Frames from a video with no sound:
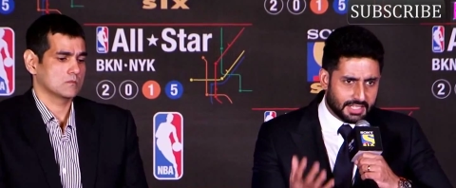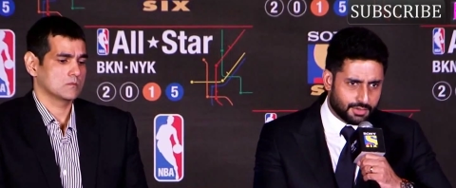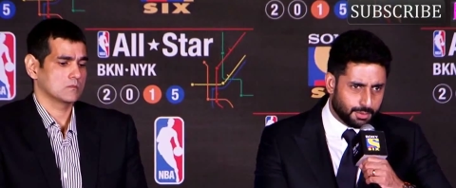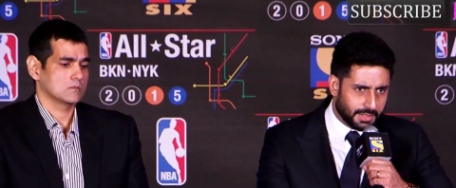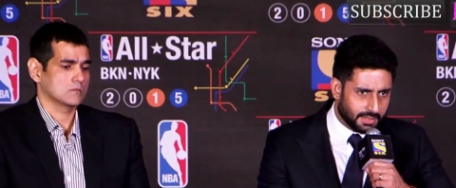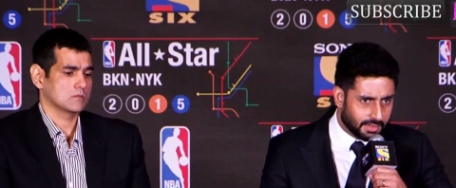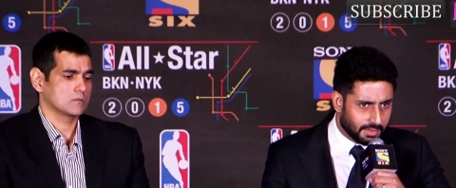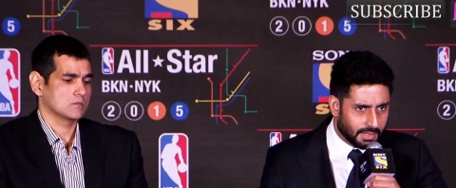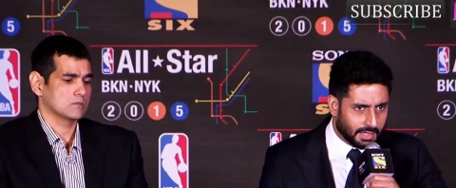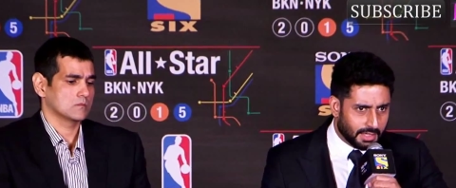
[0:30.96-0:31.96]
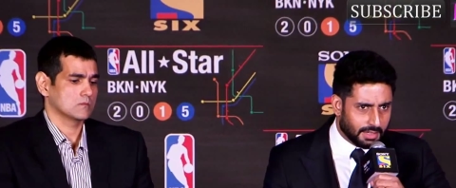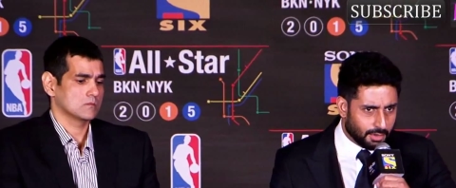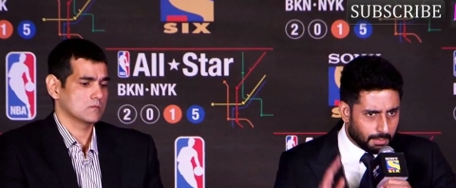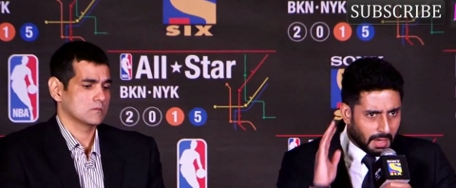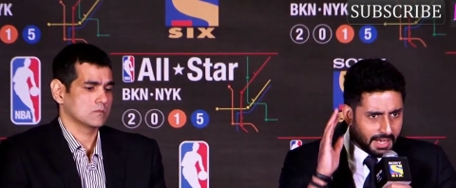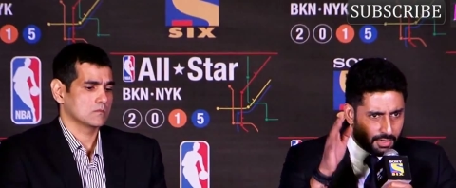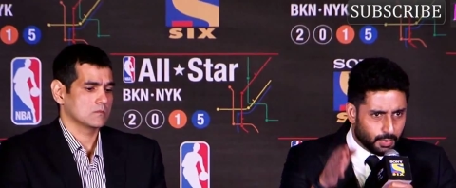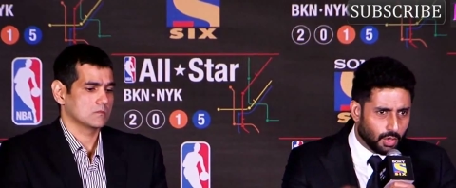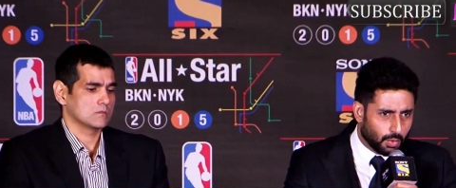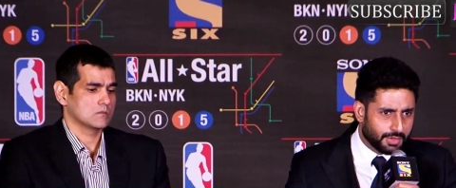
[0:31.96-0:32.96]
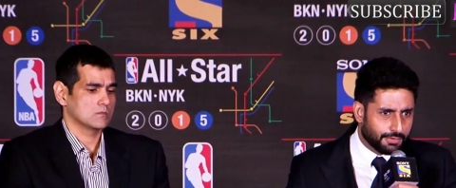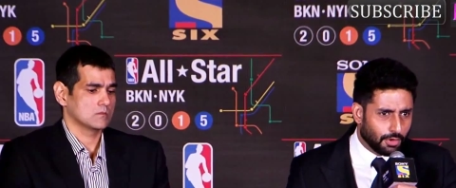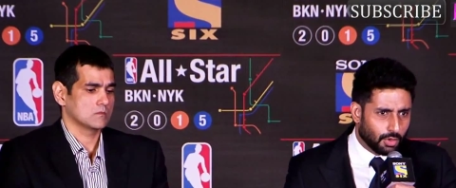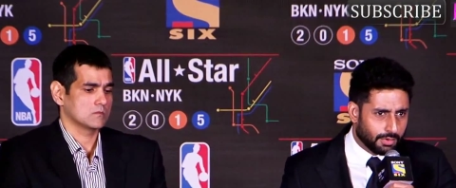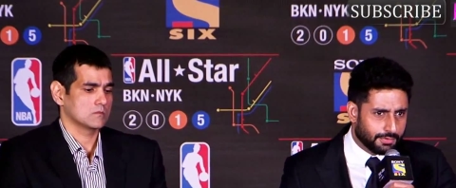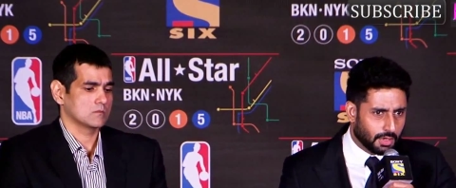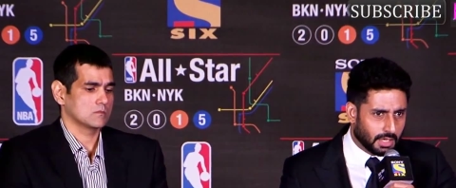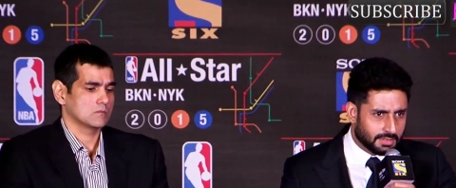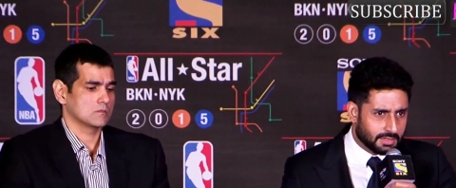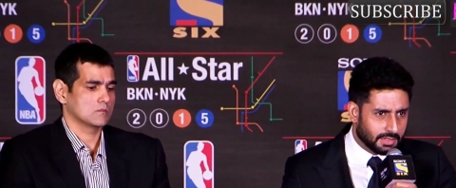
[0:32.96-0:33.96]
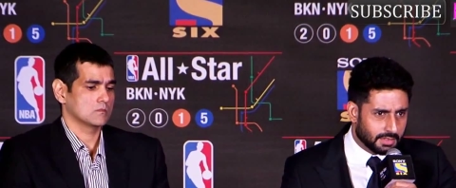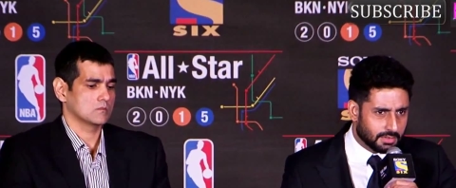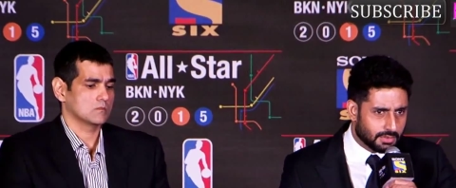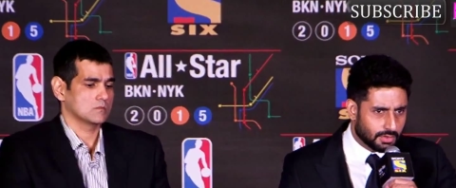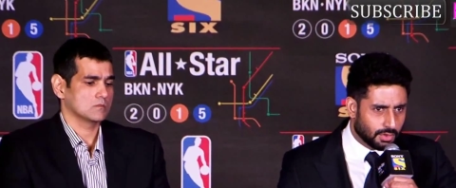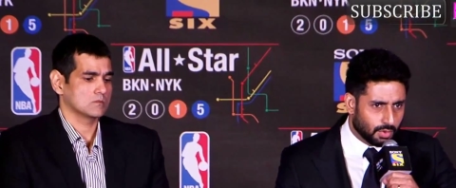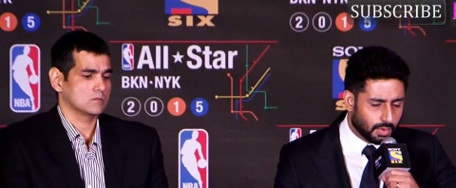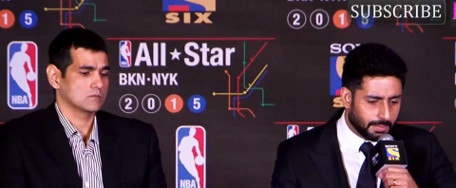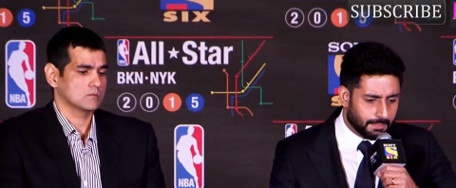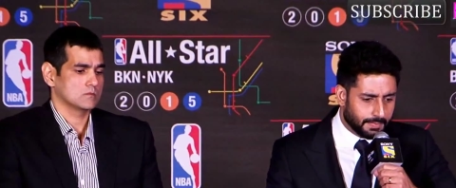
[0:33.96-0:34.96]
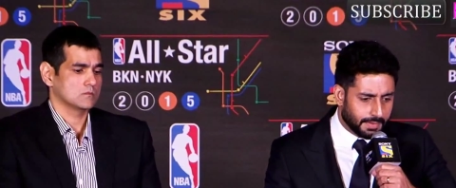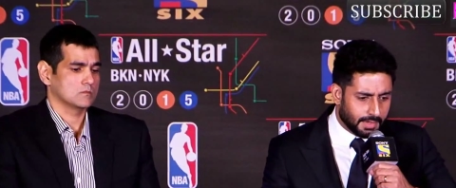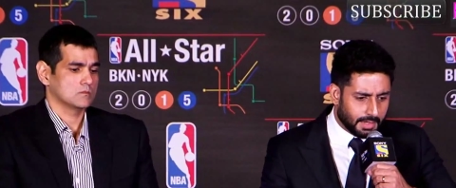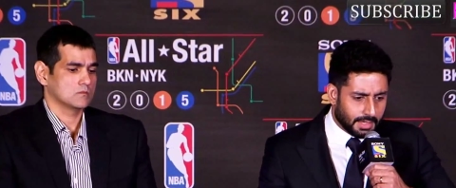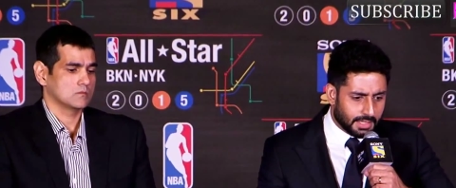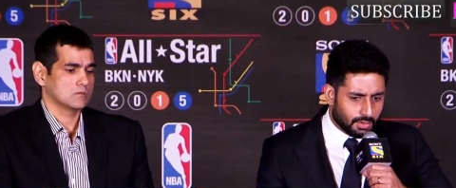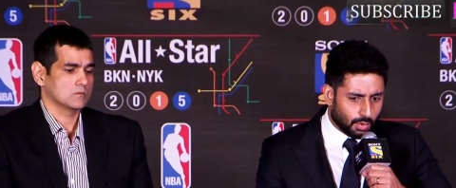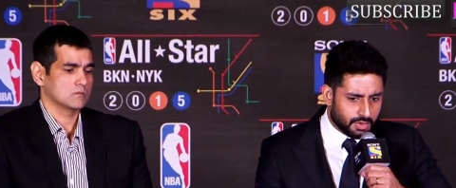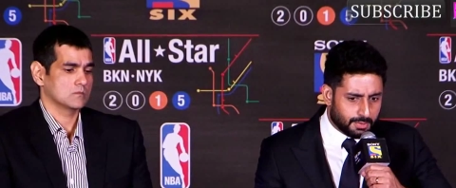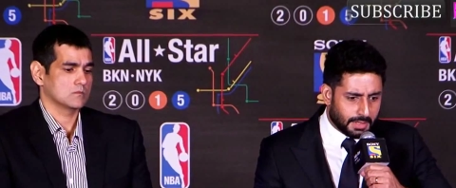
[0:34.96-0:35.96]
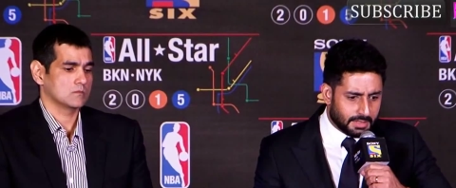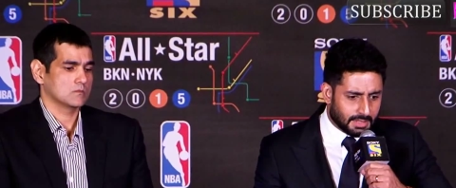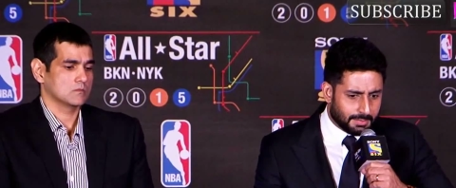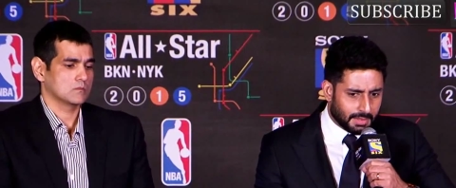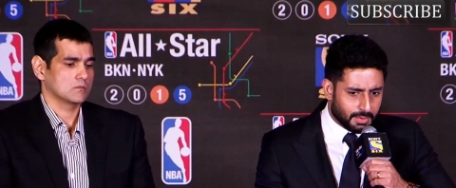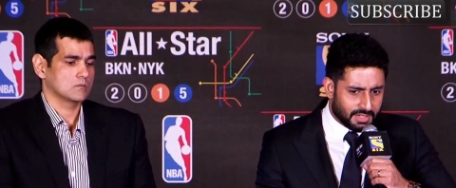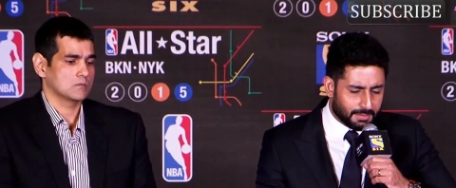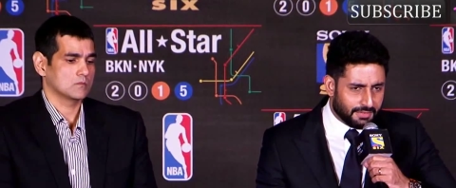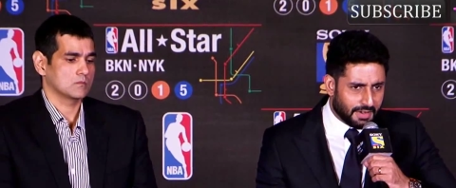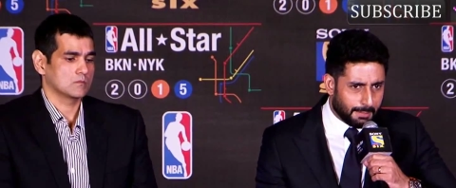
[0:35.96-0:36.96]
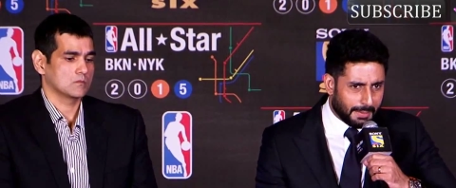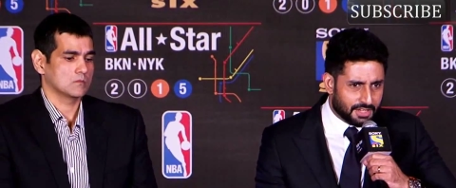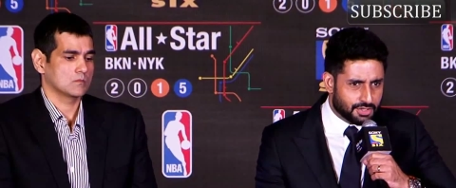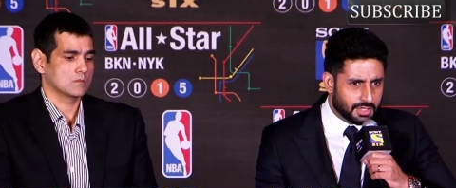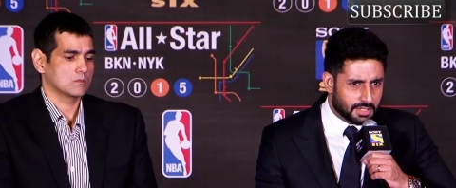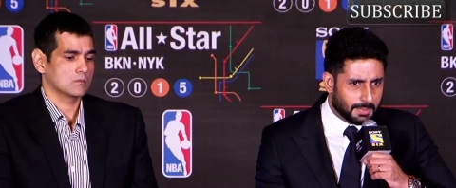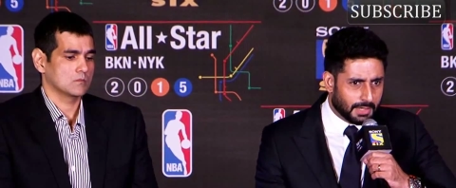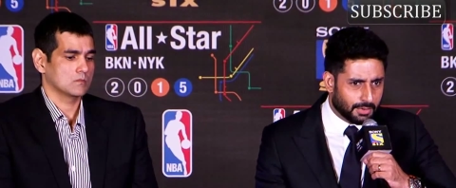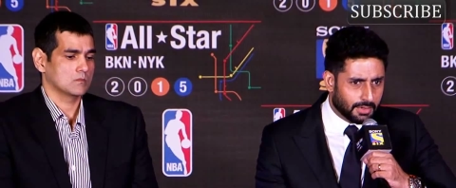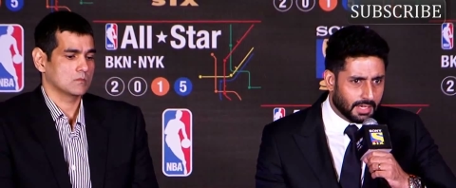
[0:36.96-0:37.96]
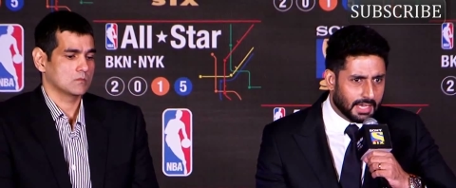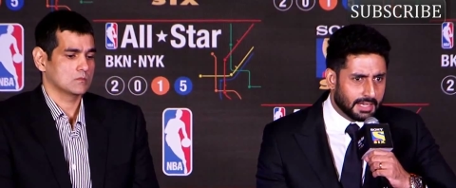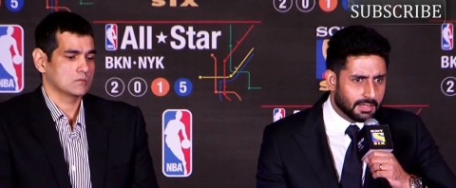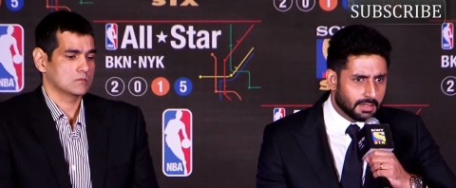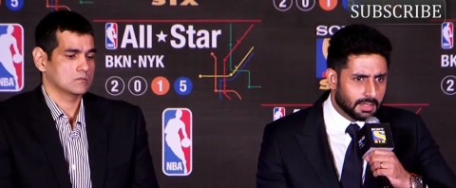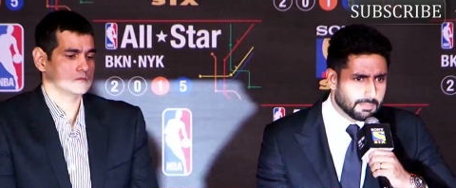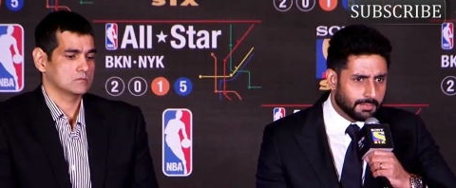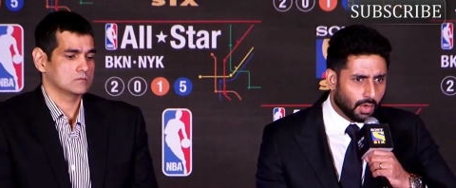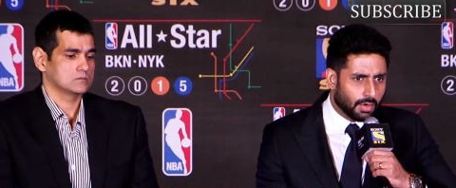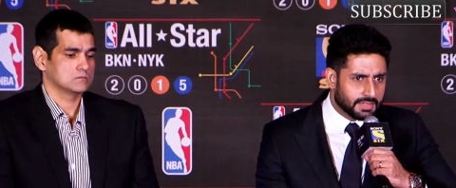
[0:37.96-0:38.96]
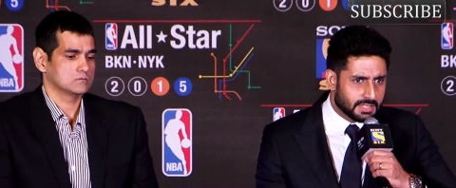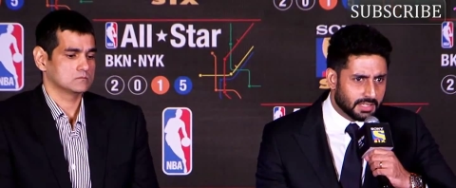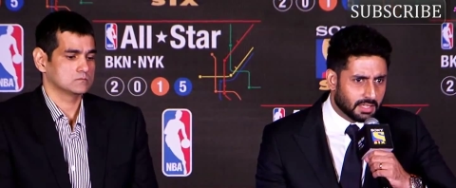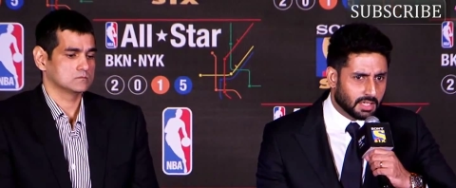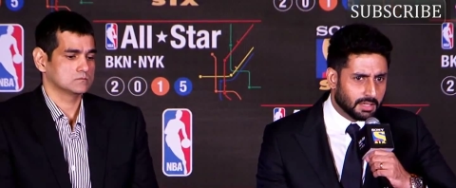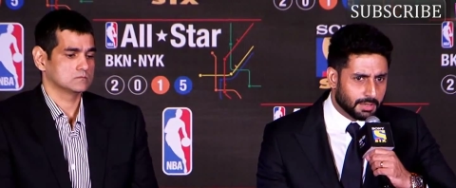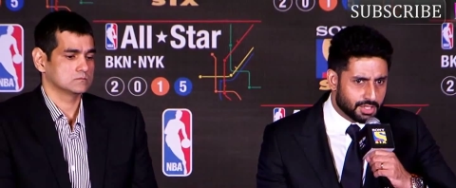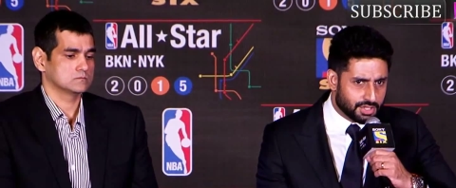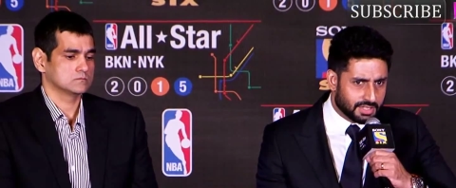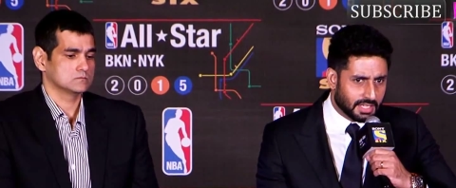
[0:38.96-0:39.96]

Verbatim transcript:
Speaker 1: has to be in it. Your mind will always follow if your heart's in it. So um, it's always been something which I've been very passionate about. And um, obviously the commercial